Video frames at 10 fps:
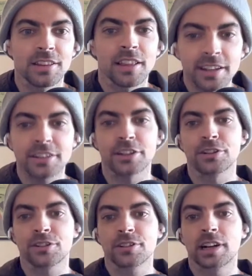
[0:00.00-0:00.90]
thank
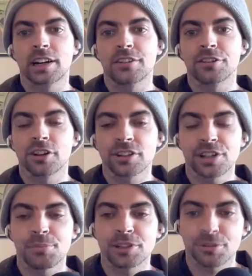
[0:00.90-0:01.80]
you for your
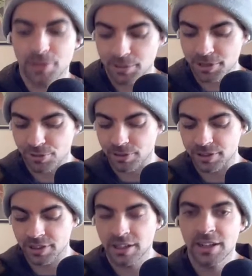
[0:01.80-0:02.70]
excitement to play
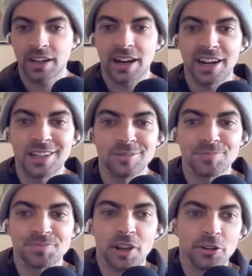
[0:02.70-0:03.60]
Mythwind.
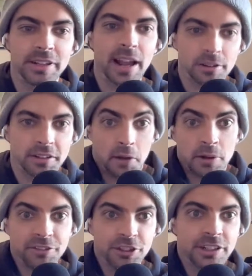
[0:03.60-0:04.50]
Can't
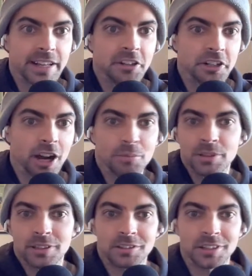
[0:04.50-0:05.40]
wait for you to get your
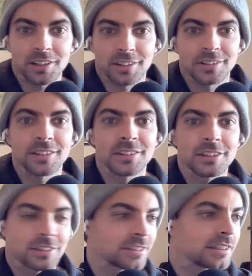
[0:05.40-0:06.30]
copy and to
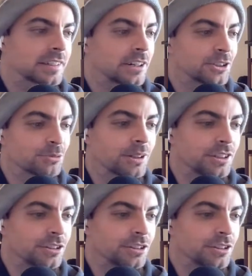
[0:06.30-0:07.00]
tell us what